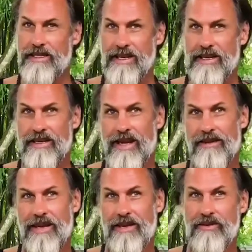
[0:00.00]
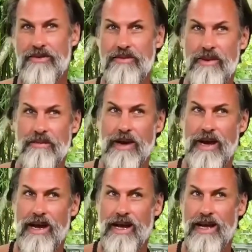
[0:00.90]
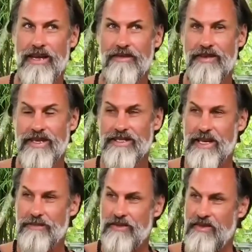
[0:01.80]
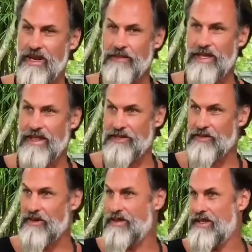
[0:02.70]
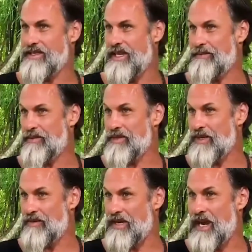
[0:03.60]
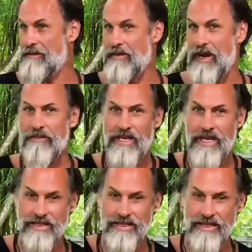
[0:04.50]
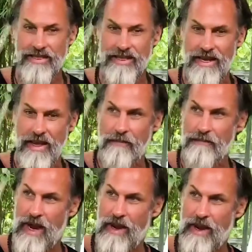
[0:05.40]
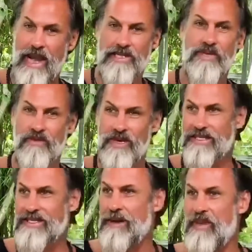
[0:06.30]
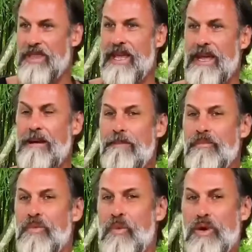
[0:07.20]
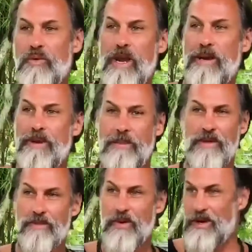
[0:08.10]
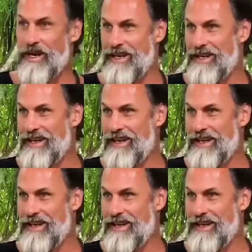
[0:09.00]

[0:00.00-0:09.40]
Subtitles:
and like, who am I of the Unstoppable family? And that's where the Unstoppable Surfer came about, because my passion was surfing. It's something that when you wake me up in the morning,